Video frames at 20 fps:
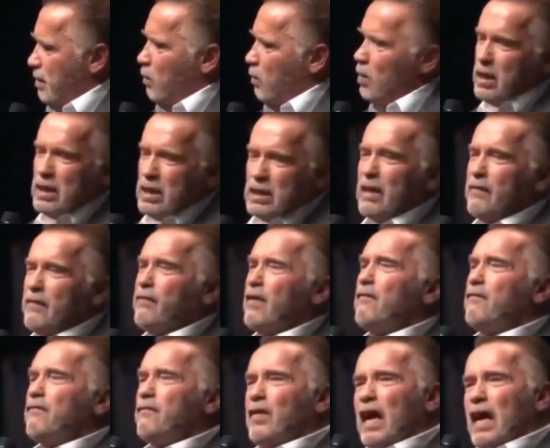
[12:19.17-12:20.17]
What is if
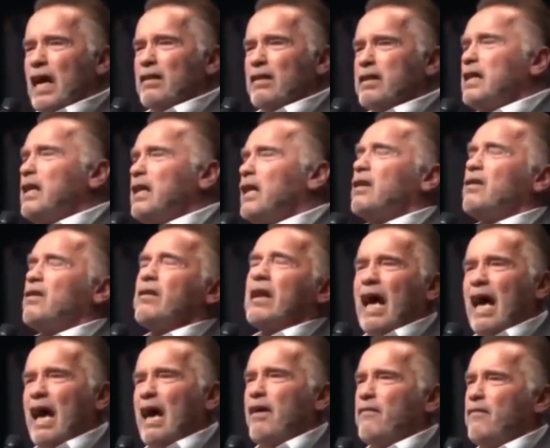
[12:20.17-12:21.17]
I fail, then I don't
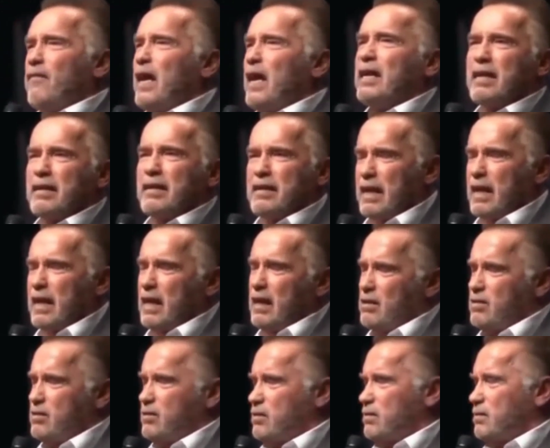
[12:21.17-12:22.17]
have anything
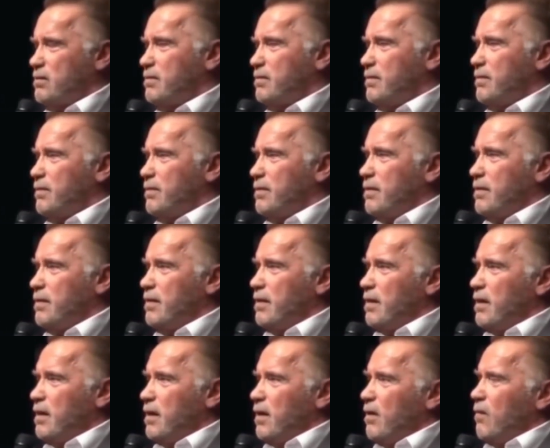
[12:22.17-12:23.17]
else?
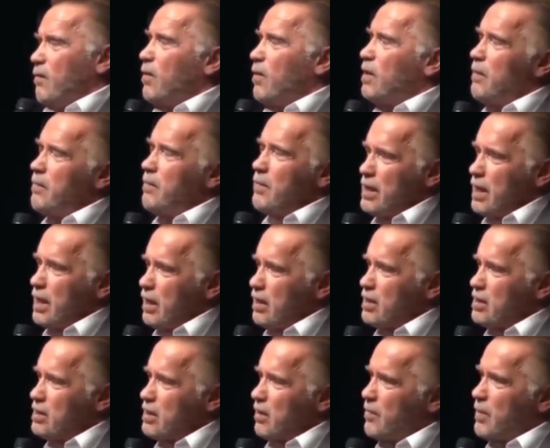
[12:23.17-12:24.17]
Well, let me tell
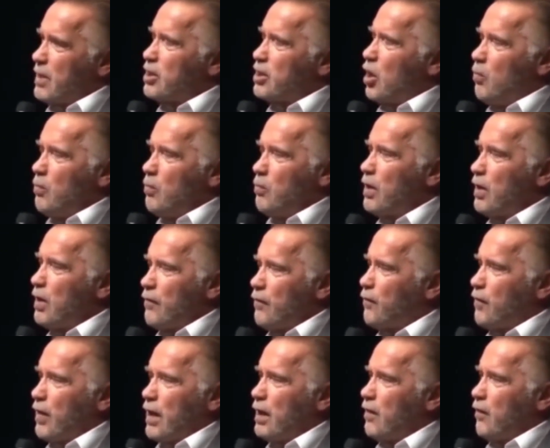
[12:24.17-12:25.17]
you something, don't be
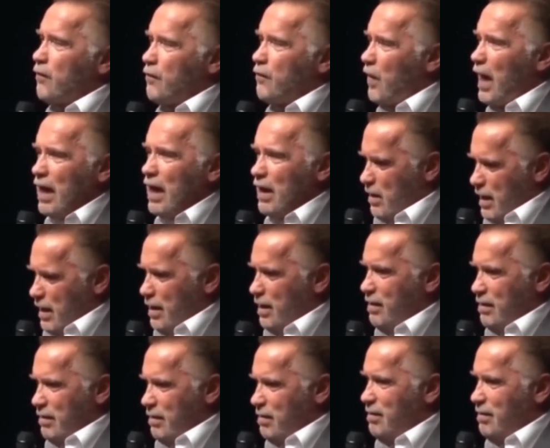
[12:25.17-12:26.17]
afraid of
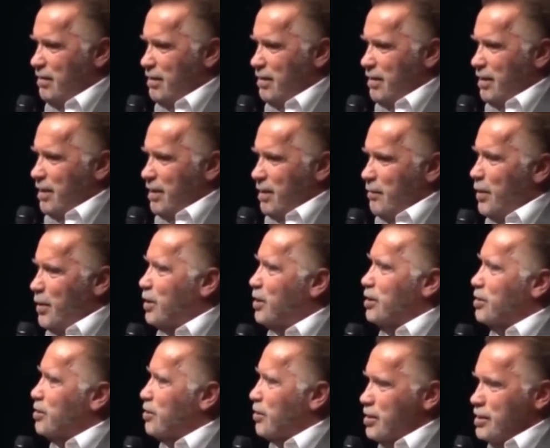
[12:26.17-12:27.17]
failing,
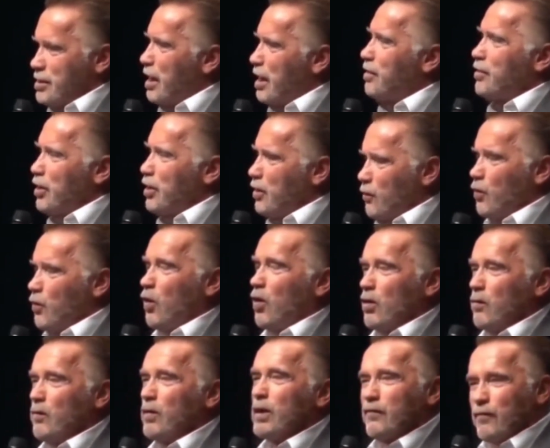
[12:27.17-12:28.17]
because there's nothing
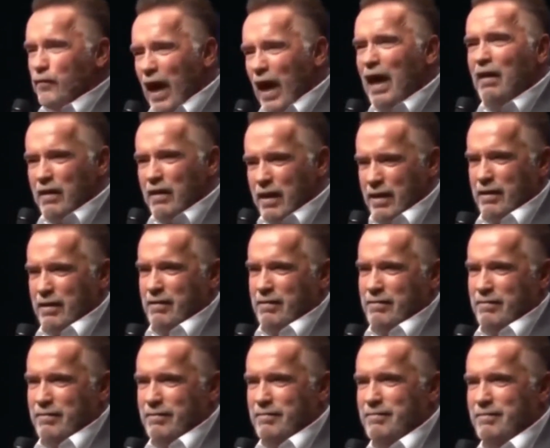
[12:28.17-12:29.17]
wrong with failing.
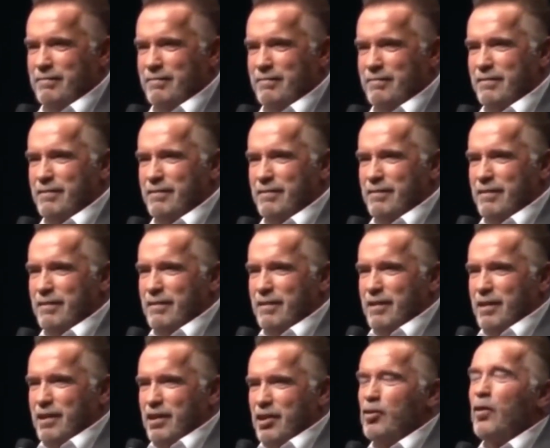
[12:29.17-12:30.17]

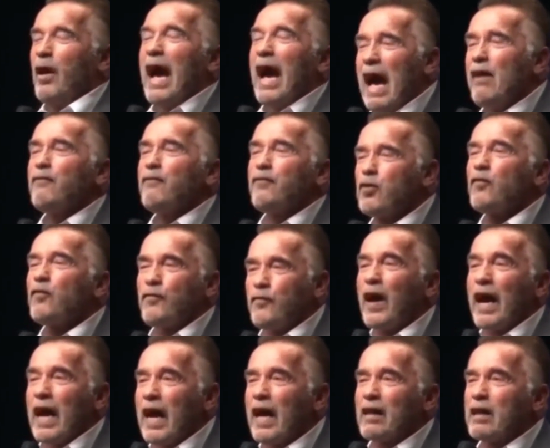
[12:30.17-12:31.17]
You have to
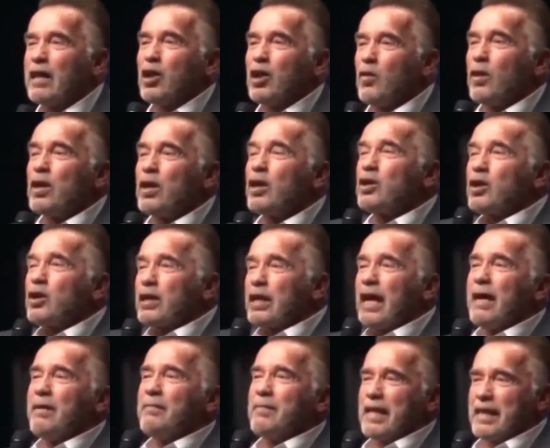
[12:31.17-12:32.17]
fail in order to
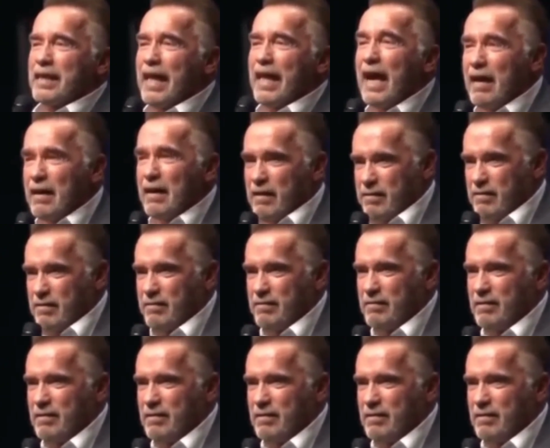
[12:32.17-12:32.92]
climb that ladder.